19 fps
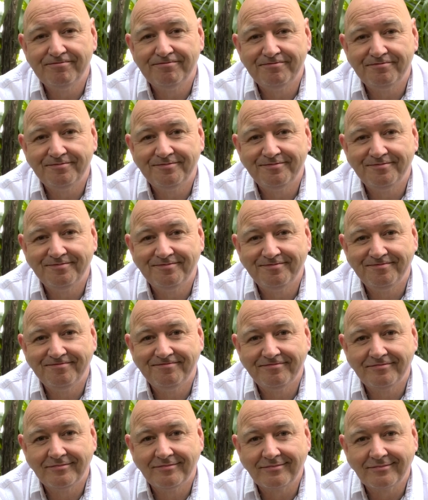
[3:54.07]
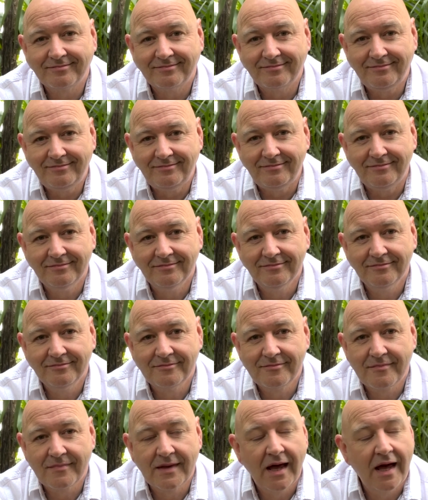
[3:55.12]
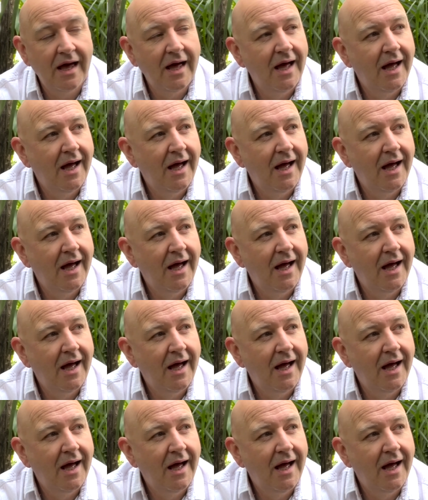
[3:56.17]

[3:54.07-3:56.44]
Nothing is said.